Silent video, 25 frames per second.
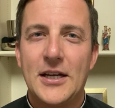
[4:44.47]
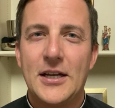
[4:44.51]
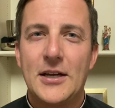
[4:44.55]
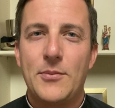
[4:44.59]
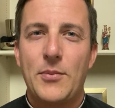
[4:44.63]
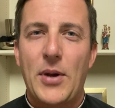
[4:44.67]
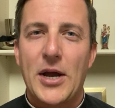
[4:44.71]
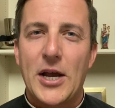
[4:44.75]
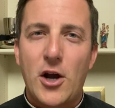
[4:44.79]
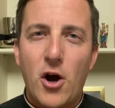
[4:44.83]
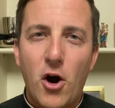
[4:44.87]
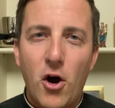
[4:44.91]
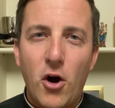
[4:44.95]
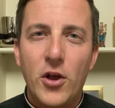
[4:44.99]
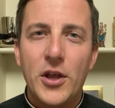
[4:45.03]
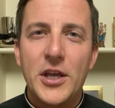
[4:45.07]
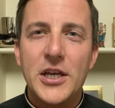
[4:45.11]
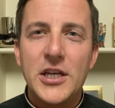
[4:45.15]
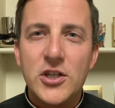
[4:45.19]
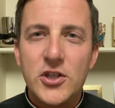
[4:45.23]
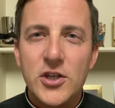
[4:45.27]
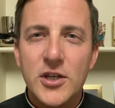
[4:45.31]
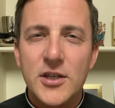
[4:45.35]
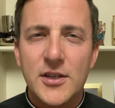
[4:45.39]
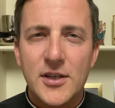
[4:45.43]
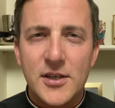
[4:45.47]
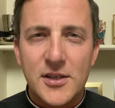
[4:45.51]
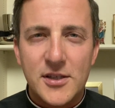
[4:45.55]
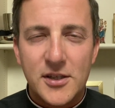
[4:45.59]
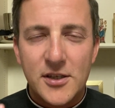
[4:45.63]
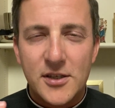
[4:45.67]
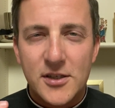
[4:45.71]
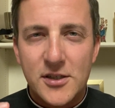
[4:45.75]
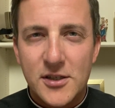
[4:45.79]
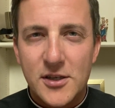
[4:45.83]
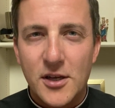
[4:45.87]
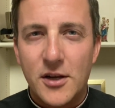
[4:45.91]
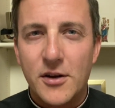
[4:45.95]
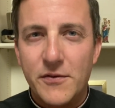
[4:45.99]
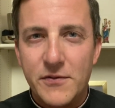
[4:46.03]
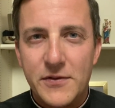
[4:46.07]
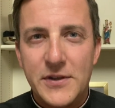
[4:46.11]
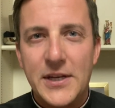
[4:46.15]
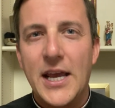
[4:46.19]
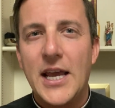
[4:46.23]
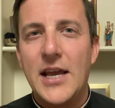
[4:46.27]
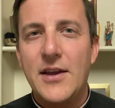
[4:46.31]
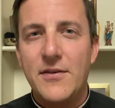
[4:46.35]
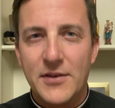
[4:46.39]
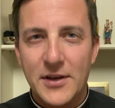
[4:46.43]
By calling Jesus the son of
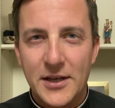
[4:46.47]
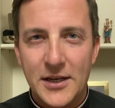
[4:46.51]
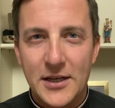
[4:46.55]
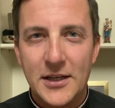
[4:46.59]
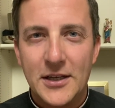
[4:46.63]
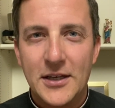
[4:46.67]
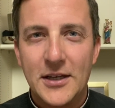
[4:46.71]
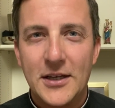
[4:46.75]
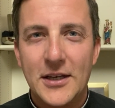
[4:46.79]
David,